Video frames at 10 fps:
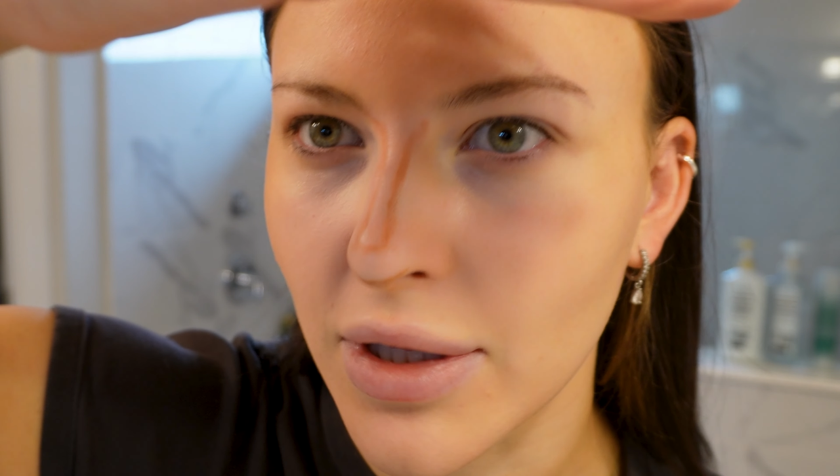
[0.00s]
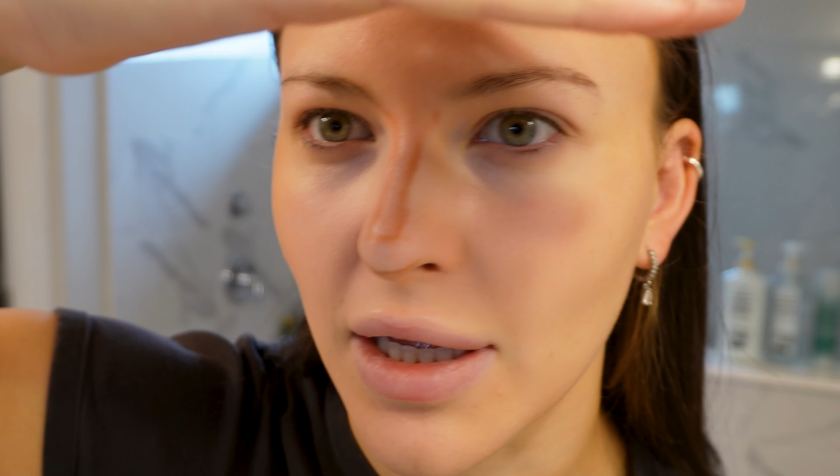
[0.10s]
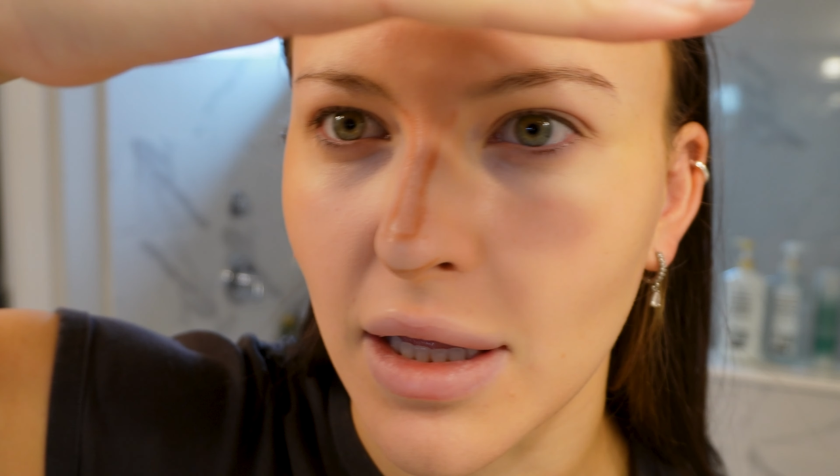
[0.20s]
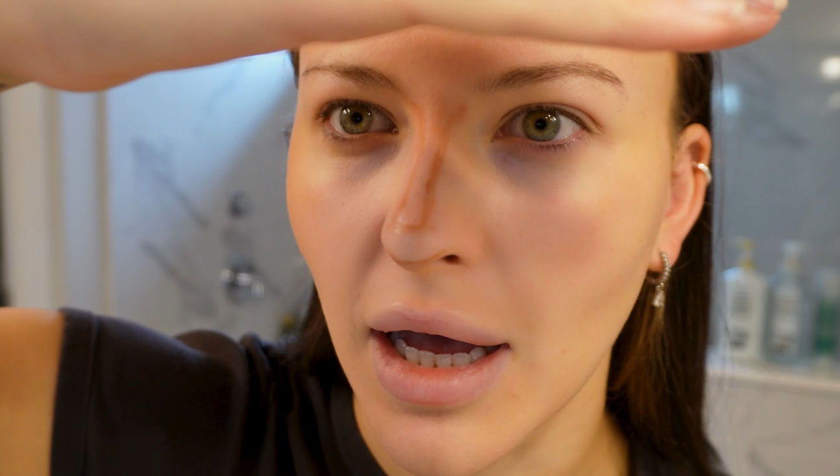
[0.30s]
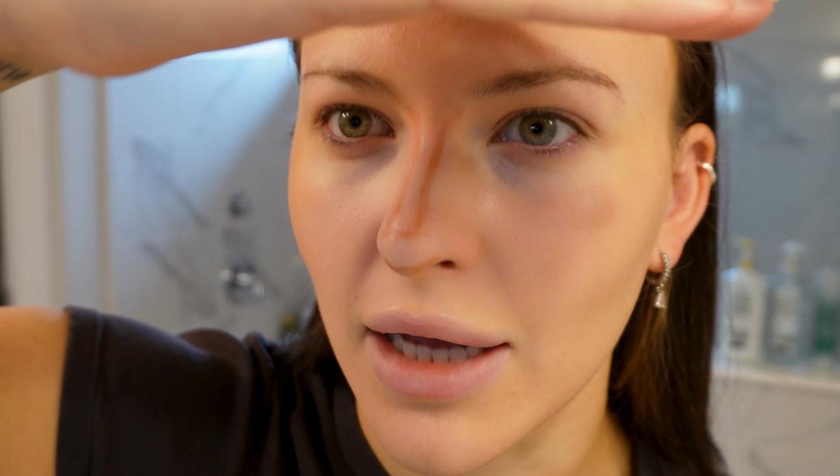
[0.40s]

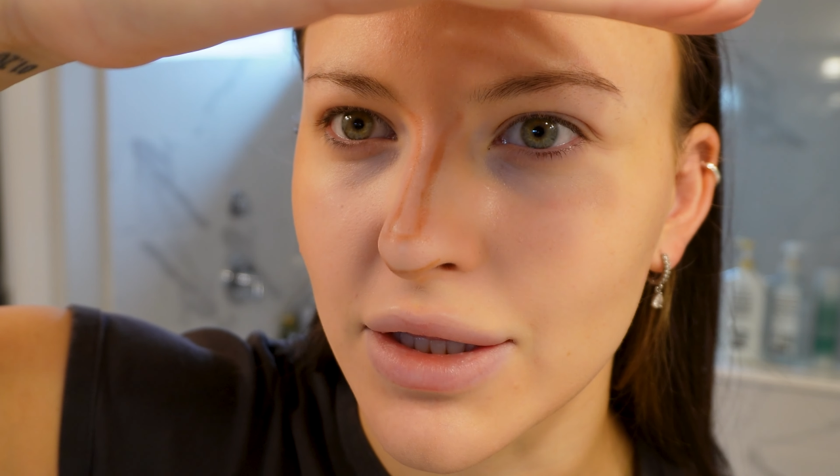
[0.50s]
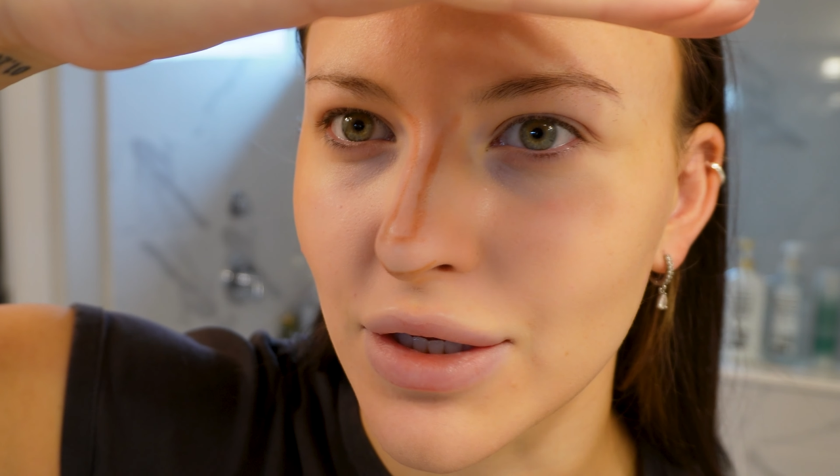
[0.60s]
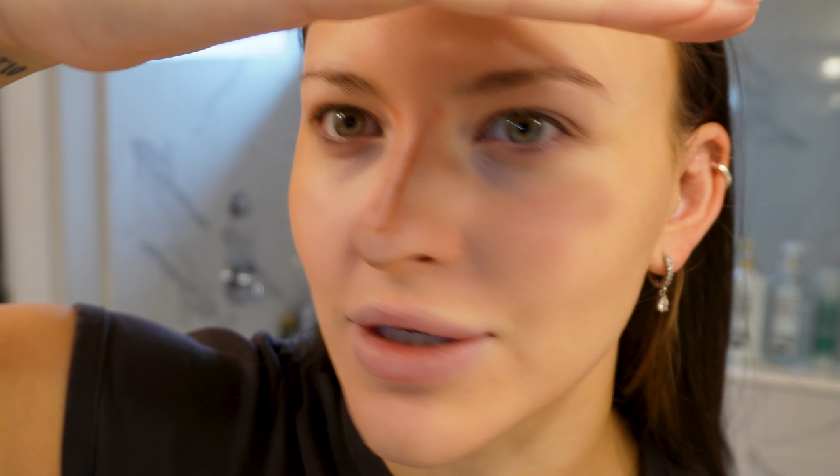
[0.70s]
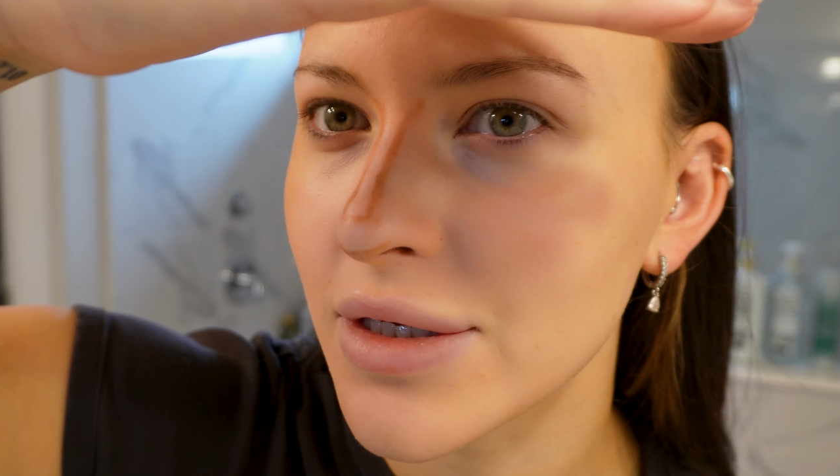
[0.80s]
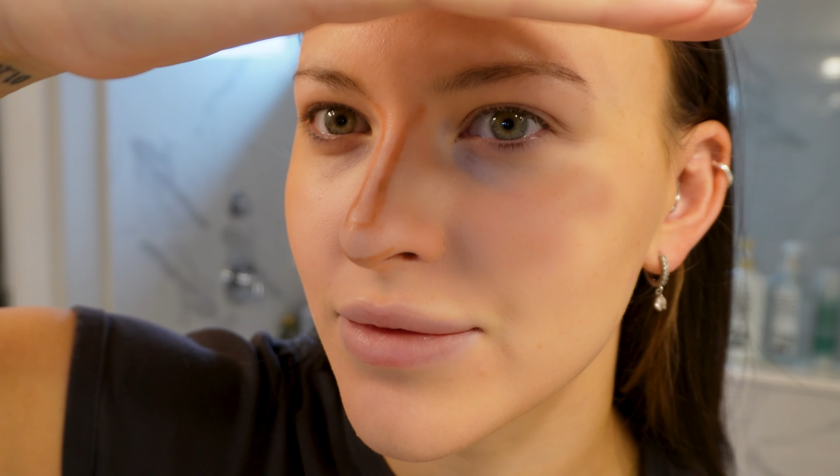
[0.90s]
that I
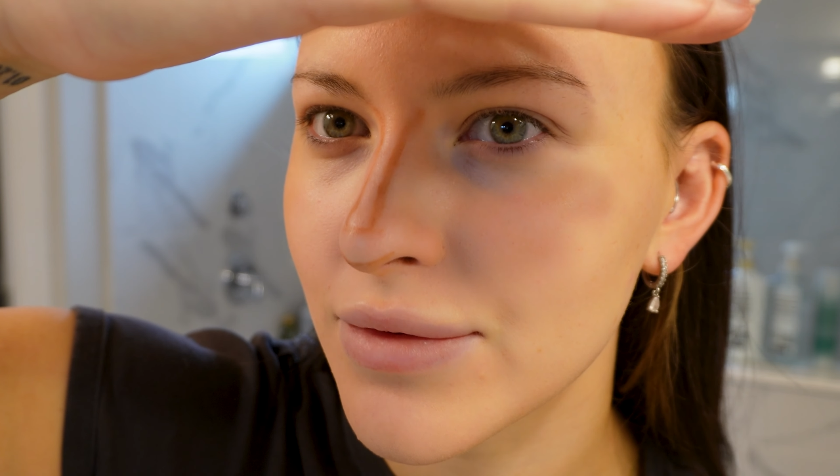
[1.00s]
look